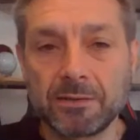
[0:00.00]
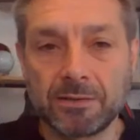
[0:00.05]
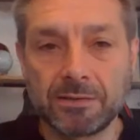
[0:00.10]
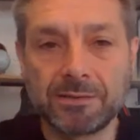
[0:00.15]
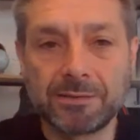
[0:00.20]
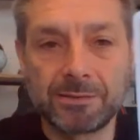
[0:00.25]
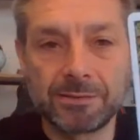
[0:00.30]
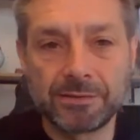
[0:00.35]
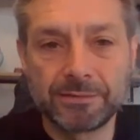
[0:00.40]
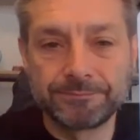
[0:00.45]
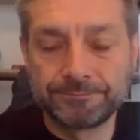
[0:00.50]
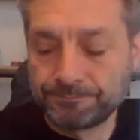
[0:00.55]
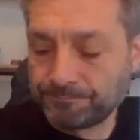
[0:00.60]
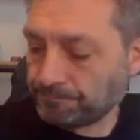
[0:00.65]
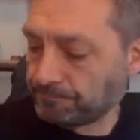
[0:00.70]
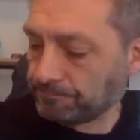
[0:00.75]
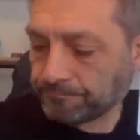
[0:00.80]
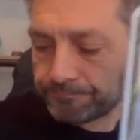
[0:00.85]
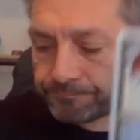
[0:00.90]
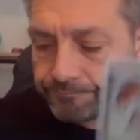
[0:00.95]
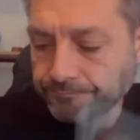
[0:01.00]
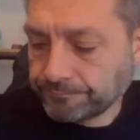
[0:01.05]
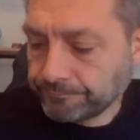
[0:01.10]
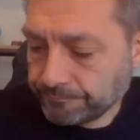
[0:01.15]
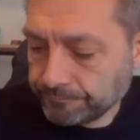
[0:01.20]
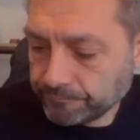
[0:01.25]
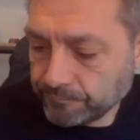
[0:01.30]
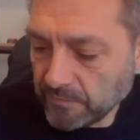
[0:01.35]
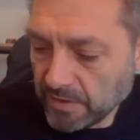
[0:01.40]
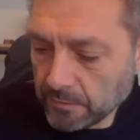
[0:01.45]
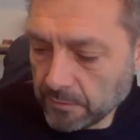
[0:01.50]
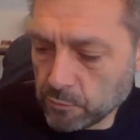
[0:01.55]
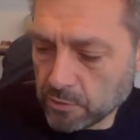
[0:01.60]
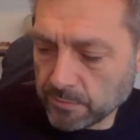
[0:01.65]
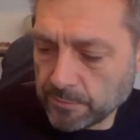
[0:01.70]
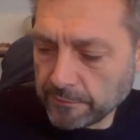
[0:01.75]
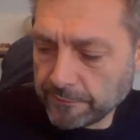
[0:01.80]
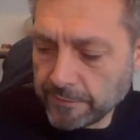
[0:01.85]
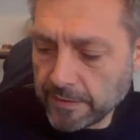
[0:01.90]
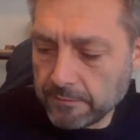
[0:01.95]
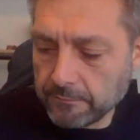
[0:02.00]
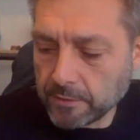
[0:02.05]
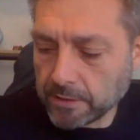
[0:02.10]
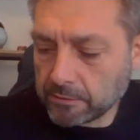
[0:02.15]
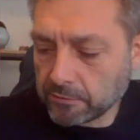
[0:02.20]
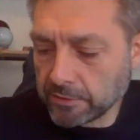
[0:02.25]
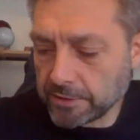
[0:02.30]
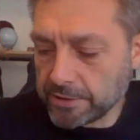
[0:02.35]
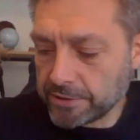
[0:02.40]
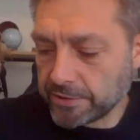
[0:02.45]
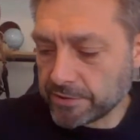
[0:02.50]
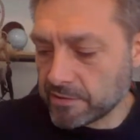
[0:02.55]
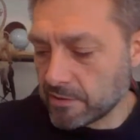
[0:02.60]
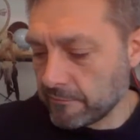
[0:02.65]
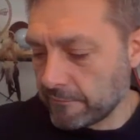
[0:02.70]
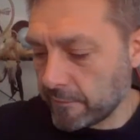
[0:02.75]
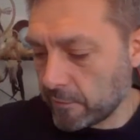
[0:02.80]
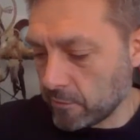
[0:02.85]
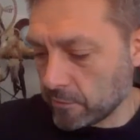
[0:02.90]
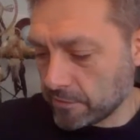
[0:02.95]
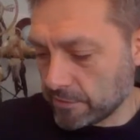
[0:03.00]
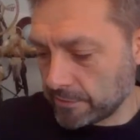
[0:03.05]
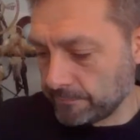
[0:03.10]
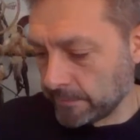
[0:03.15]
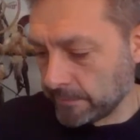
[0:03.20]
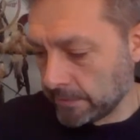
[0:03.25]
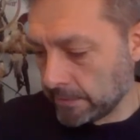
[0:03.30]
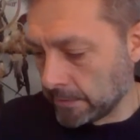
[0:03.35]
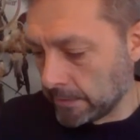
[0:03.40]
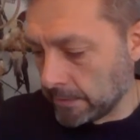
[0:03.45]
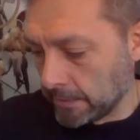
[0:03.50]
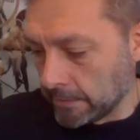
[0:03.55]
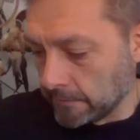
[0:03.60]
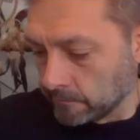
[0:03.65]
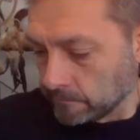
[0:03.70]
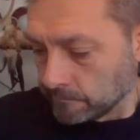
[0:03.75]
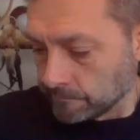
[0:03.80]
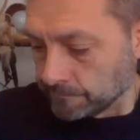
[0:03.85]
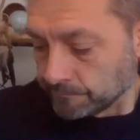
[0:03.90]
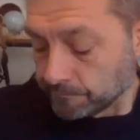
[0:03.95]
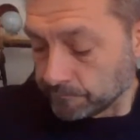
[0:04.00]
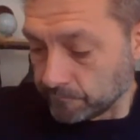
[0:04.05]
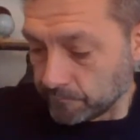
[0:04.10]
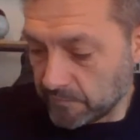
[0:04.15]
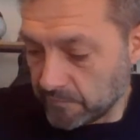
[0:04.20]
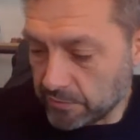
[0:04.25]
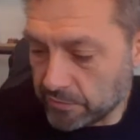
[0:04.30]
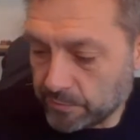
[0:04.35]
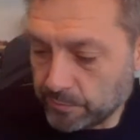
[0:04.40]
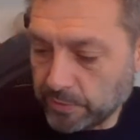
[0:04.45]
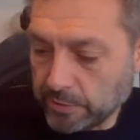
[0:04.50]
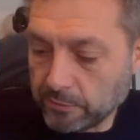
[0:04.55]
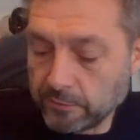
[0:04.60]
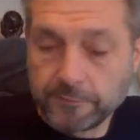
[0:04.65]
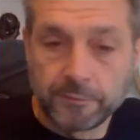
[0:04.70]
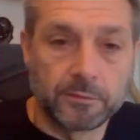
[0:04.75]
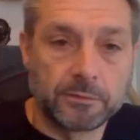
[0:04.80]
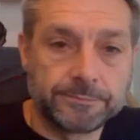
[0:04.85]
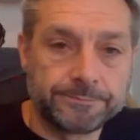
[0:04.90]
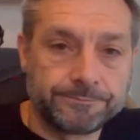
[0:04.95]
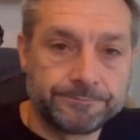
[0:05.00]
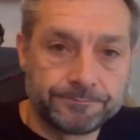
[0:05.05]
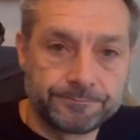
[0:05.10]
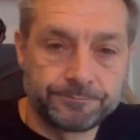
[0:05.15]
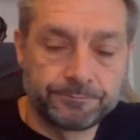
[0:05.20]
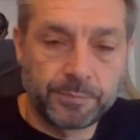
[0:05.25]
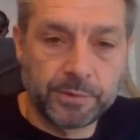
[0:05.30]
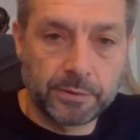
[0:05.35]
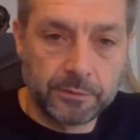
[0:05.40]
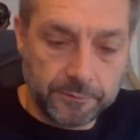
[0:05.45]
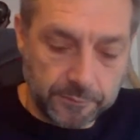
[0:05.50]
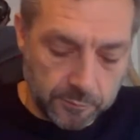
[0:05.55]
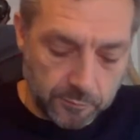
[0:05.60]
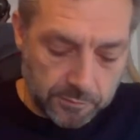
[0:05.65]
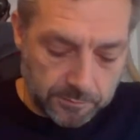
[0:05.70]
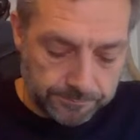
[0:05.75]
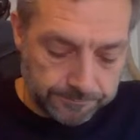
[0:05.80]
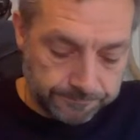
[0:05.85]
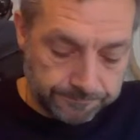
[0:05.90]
card. One of my favorite creatures, the fox. Just beautiful, beautiful.